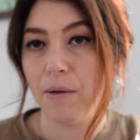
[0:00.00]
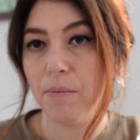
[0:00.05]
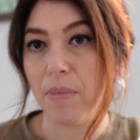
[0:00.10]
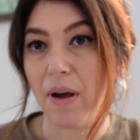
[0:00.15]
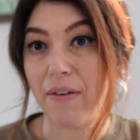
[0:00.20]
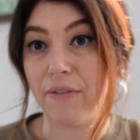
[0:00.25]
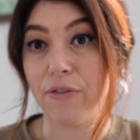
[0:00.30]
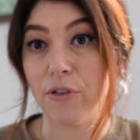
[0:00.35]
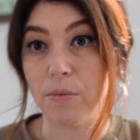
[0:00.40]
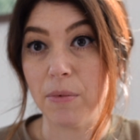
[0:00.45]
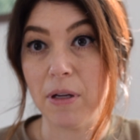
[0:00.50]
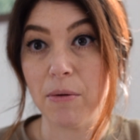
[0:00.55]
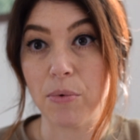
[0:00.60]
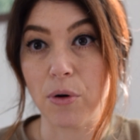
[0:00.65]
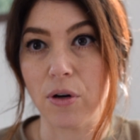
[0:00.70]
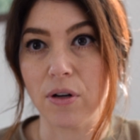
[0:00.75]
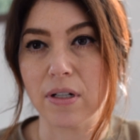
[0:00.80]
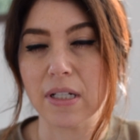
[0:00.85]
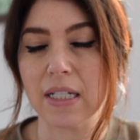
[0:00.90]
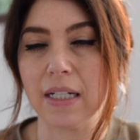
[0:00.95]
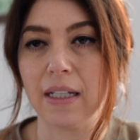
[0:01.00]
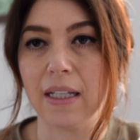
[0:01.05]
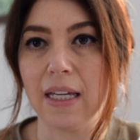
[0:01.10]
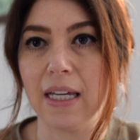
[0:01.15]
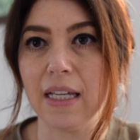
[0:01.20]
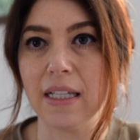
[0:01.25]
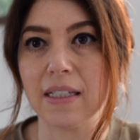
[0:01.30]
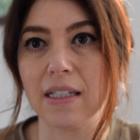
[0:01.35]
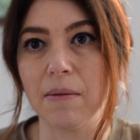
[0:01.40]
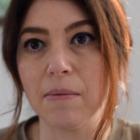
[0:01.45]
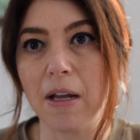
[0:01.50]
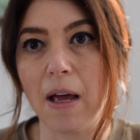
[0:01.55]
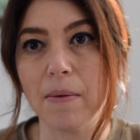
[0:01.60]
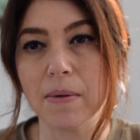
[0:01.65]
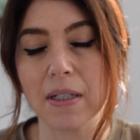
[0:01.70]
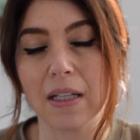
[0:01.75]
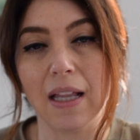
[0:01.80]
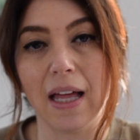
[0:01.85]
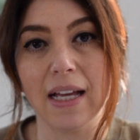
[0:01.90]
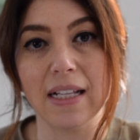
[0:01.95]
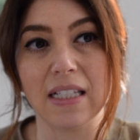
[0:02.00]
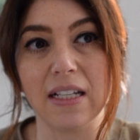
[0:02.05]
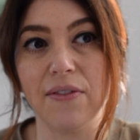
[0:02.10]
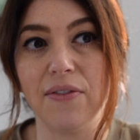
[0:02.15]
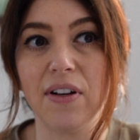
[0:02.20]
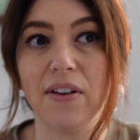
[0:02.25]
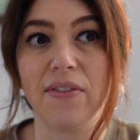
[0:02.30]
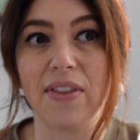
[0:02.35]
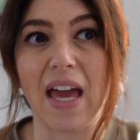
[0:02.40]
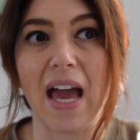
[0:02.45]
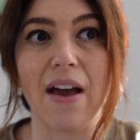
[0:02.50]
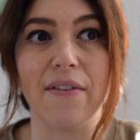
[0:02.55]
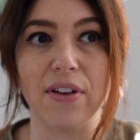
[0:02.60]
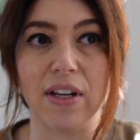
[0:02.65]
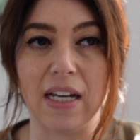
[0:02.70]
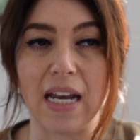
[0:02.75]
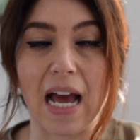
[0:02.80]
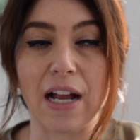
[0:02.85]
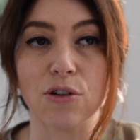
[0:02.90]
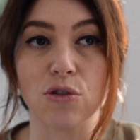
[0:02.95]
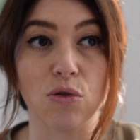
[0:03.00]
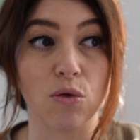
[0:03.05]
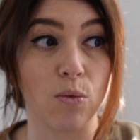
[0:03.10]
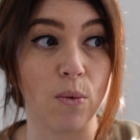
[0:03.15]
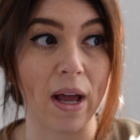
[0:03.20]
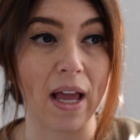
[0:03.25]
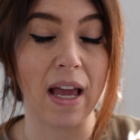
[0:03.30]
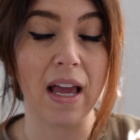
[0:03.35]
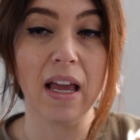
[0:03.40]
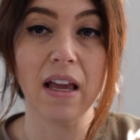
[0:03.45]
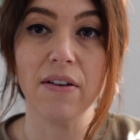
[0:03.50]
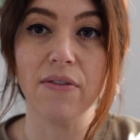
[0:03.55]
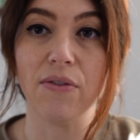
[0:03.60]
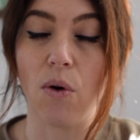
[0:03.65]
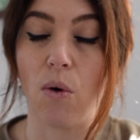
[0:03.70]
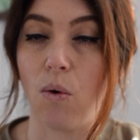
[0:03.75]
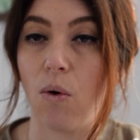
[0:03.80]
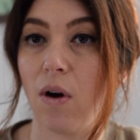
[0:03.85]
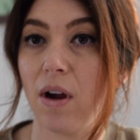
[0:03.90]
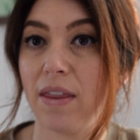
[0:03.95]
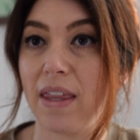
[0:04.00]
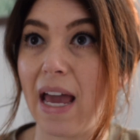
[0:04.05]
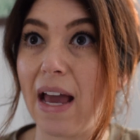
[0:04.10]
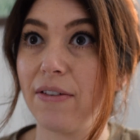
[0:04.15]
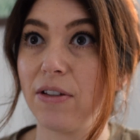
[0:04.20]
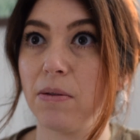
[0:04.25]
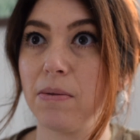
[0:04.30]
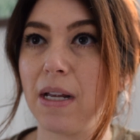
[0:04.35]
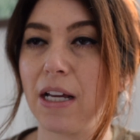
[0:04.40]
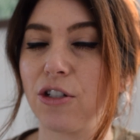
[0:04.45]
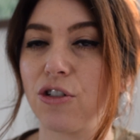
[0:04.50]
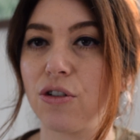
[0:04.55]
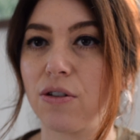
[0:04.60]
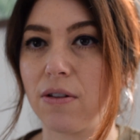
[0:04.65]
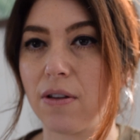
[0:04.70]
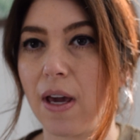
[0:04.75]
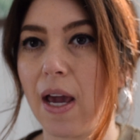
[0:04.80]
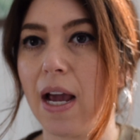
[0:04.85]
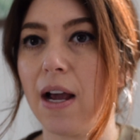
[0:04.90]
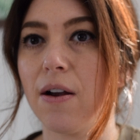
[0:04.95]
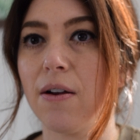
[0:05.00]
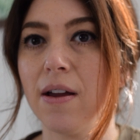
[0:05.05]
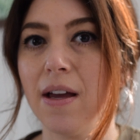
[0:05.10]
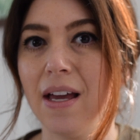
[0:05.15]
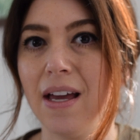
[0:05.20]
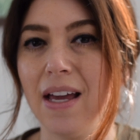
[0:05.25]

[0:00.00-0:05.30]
But for me personally, sometimes clients, even if they have a natural wave or they have some texture to their hair,